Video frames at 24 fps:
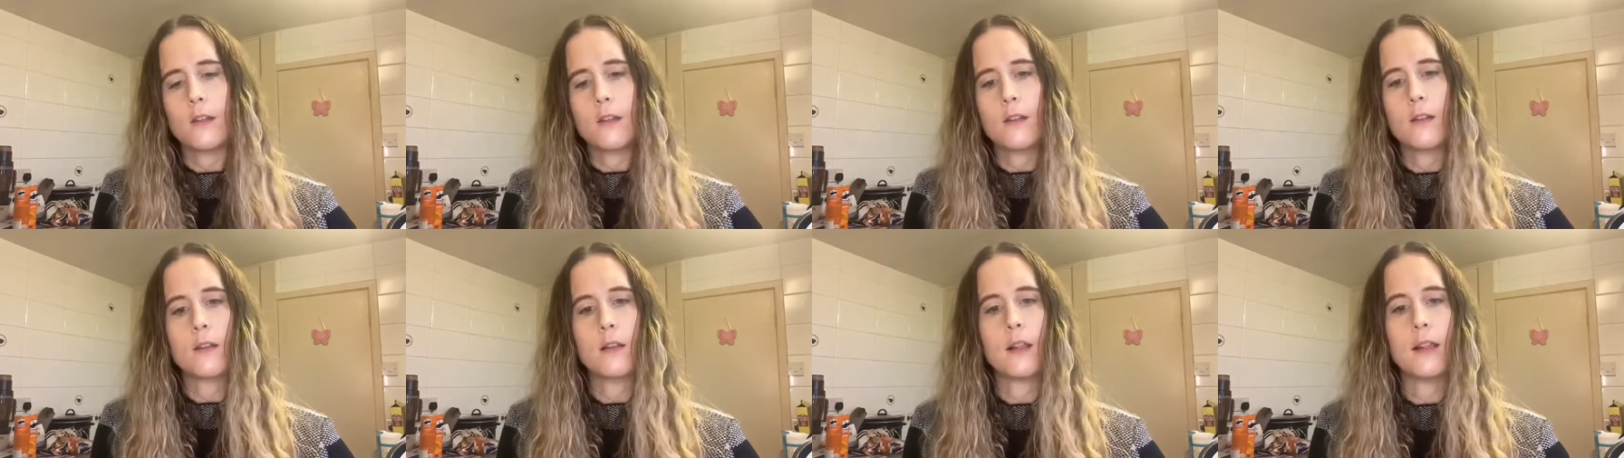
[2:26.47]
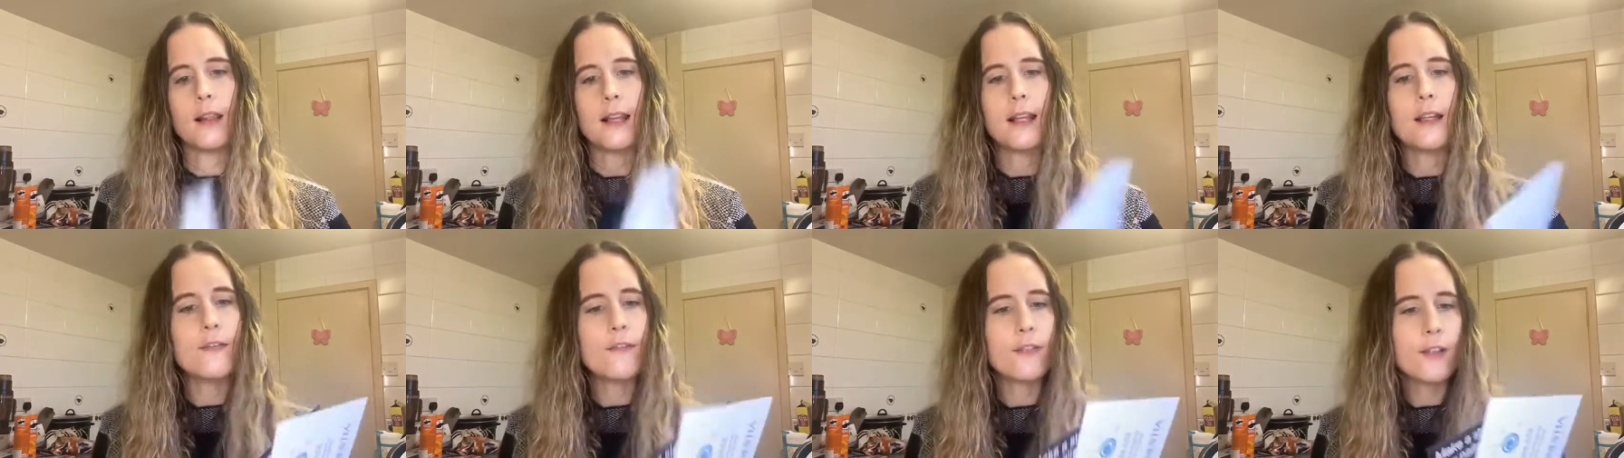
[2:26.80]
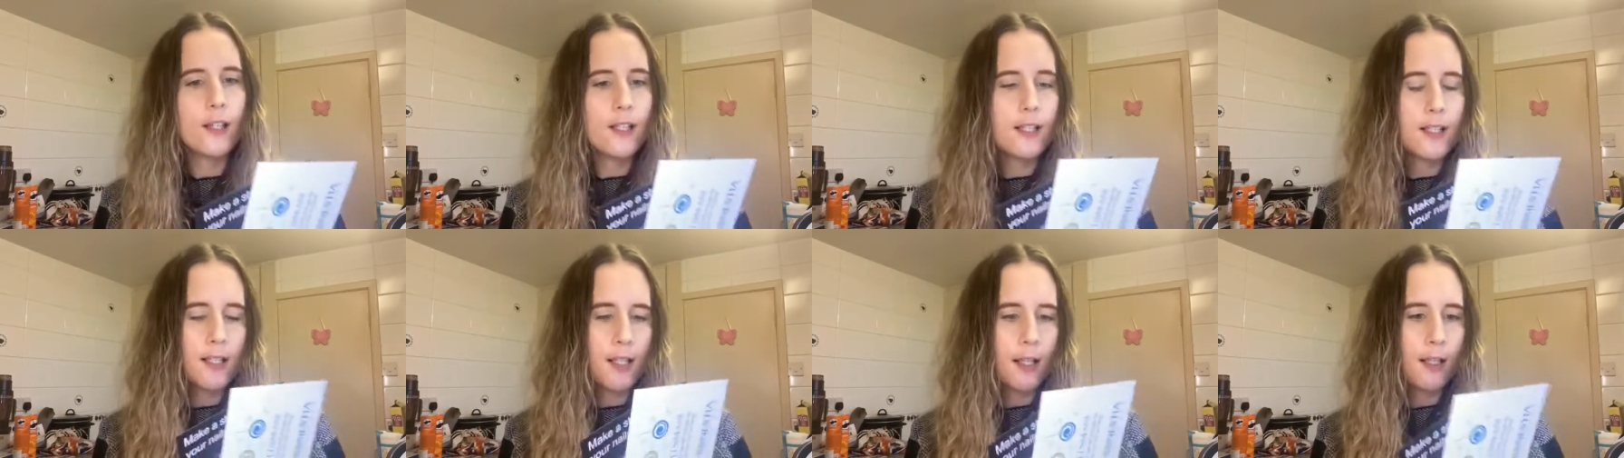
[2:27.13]

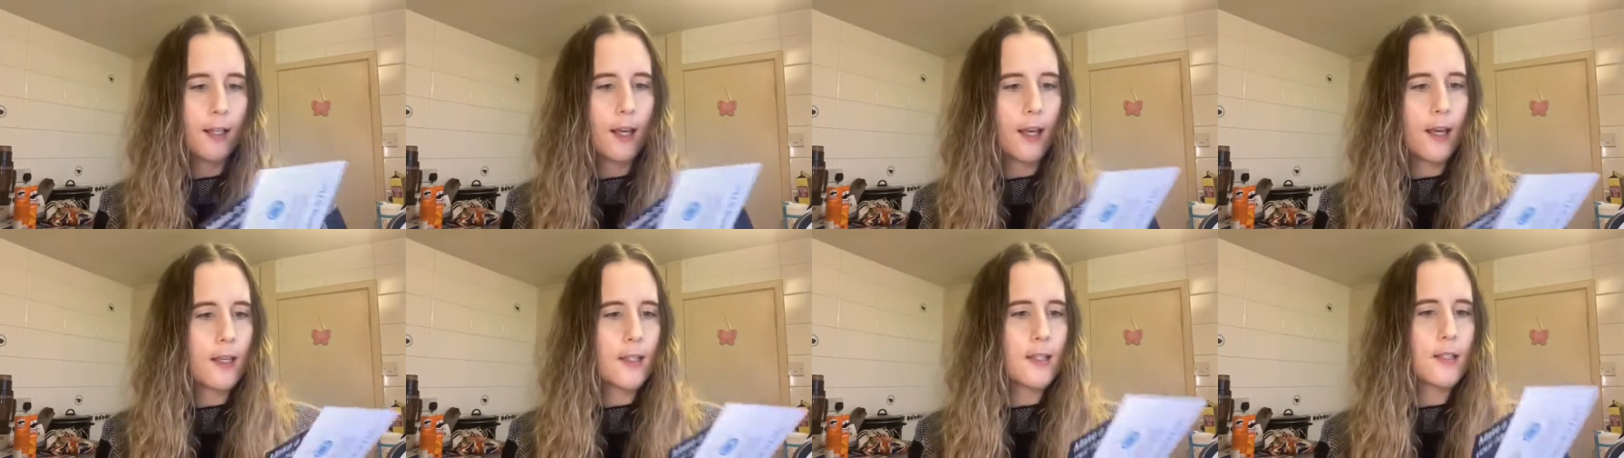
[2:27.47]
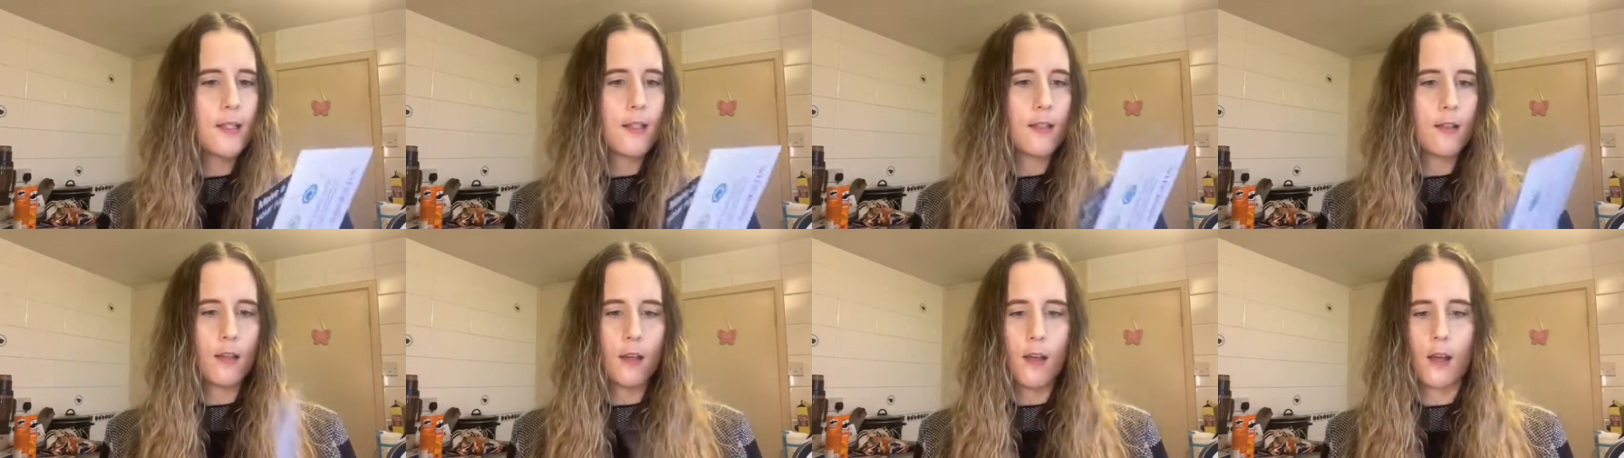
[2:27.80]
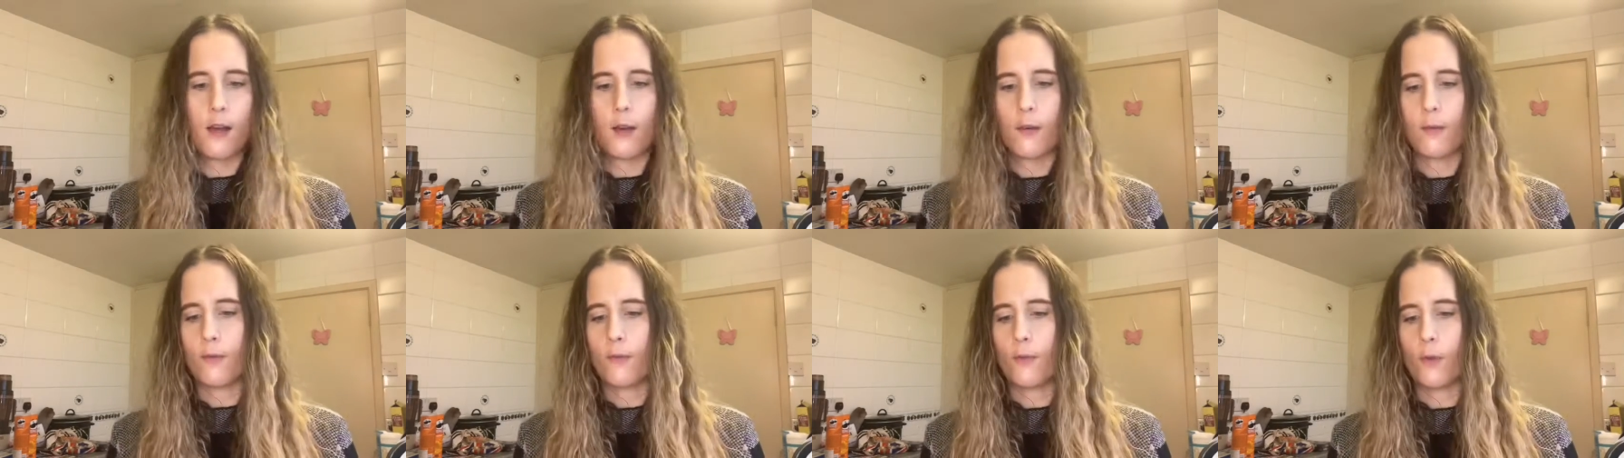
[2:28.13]
leaflets, I guess,
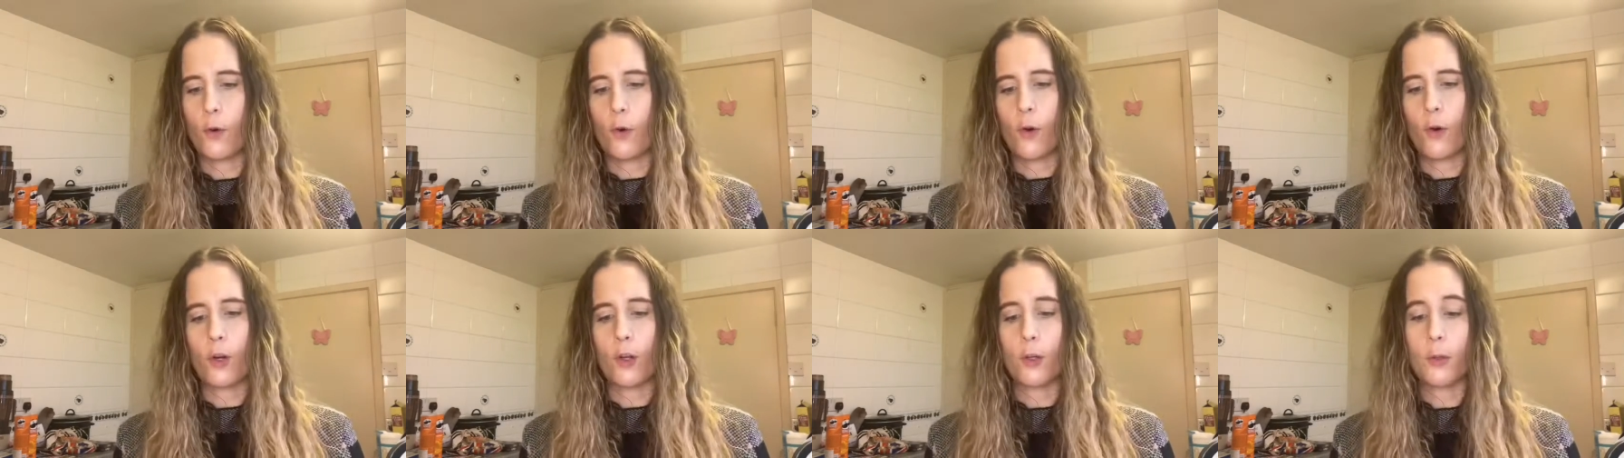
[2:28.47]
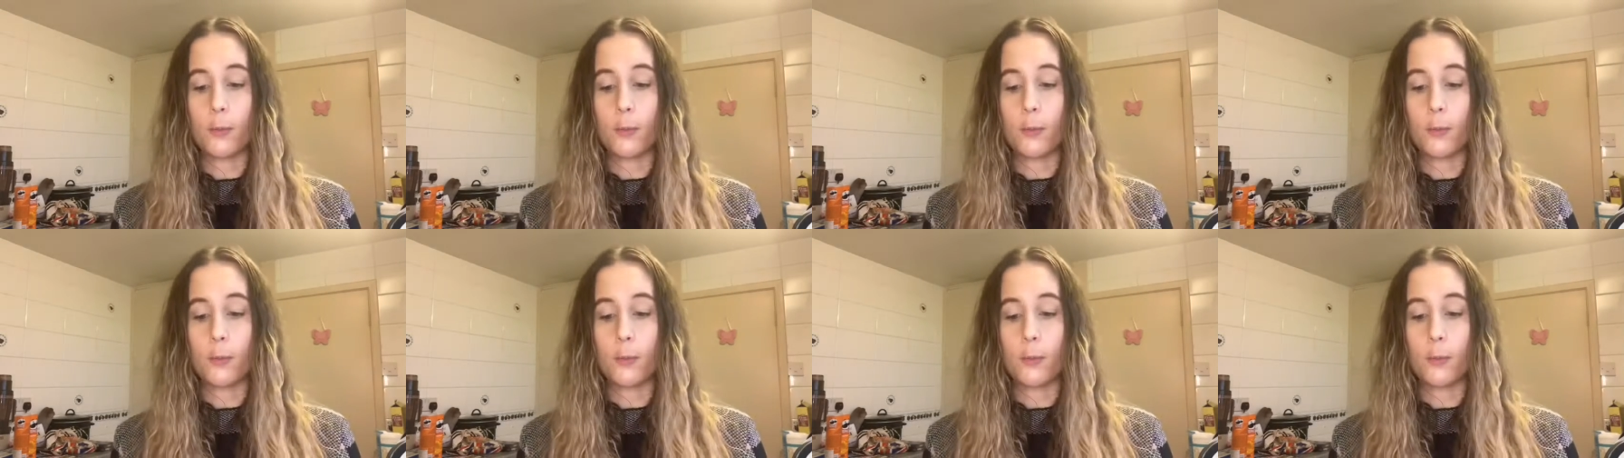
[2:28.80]
for a